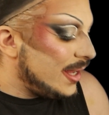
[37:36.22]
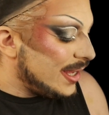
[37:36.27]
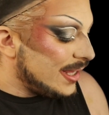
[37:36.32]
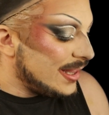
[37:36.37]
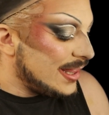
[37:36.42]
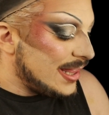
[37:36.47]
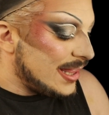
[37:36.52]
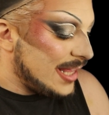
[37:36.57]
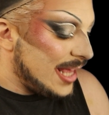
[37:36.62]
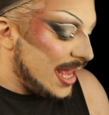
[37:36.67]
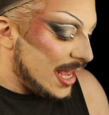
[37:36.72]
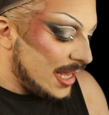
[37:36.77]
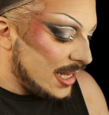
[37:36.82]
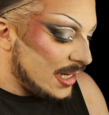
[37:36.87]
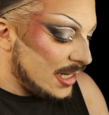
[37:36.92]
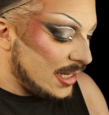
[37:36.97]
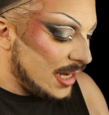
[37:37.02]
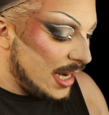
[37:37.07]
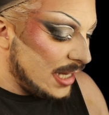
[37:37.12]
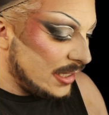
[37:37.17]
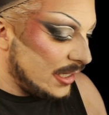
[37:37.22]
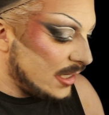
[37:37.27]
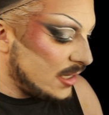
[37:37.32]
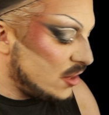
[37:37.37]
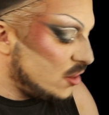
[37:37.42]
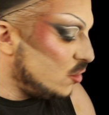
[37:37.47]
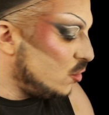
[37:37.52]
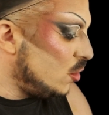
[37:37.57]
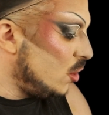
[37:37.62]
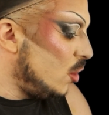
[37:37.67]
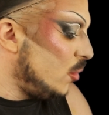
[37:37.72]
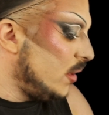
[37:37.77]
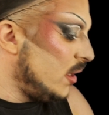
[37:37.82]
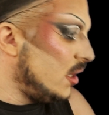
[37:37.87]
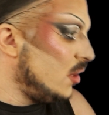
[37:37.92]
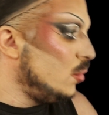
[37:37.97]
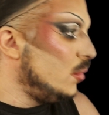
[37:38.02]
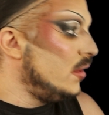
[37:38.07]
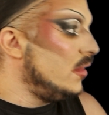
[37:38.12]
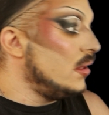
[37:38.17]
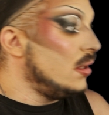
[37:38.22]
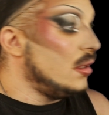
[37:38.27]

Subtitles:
And then I like to go in with